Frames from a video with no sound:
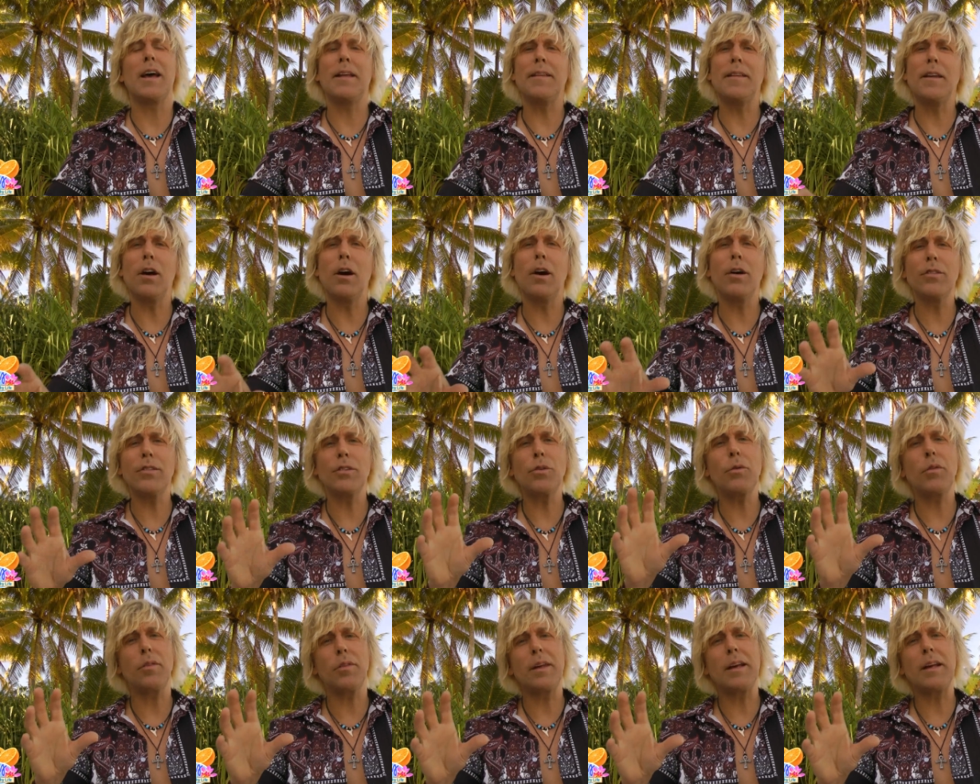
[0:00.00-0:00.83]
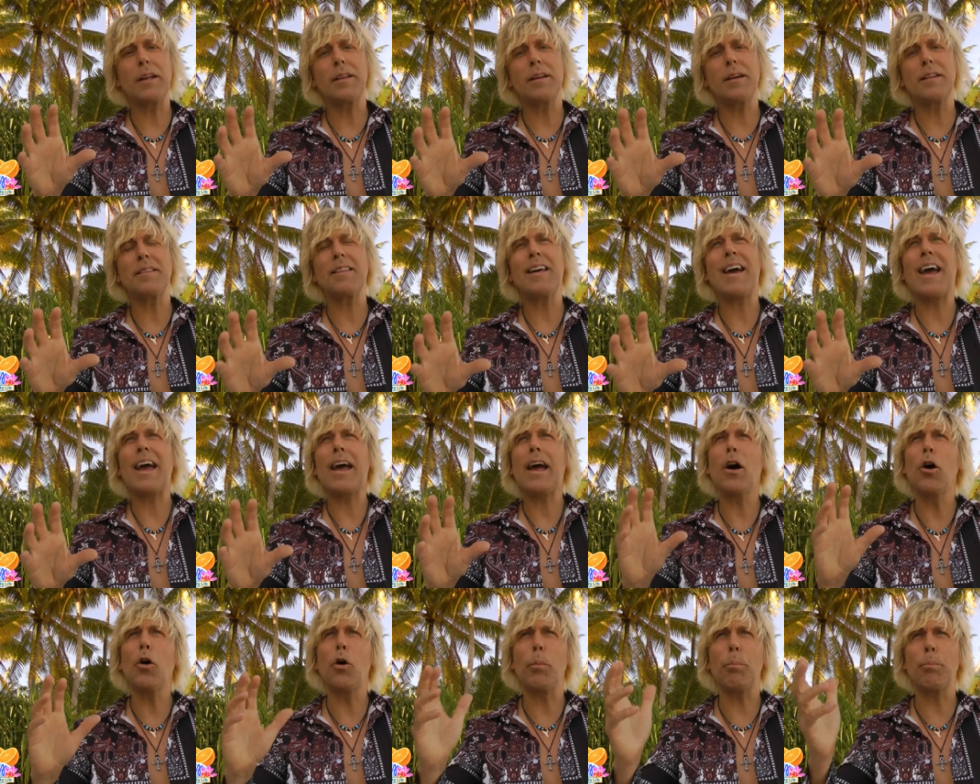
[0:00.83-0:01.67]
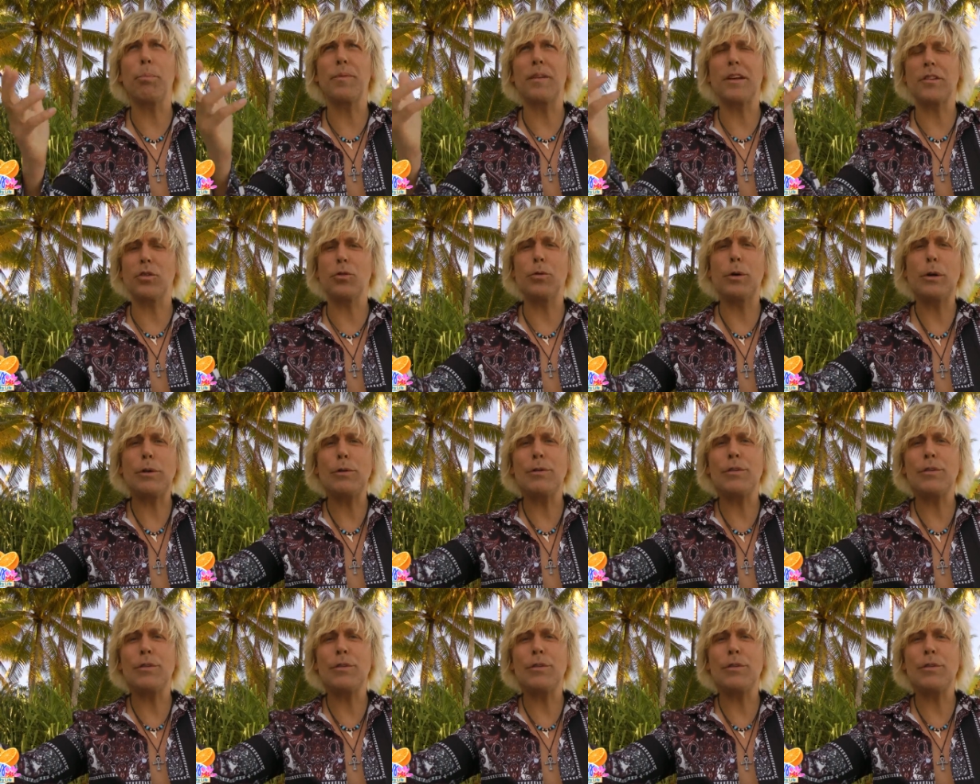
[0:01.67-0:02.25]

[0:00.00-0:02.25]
and they also think that the help that's going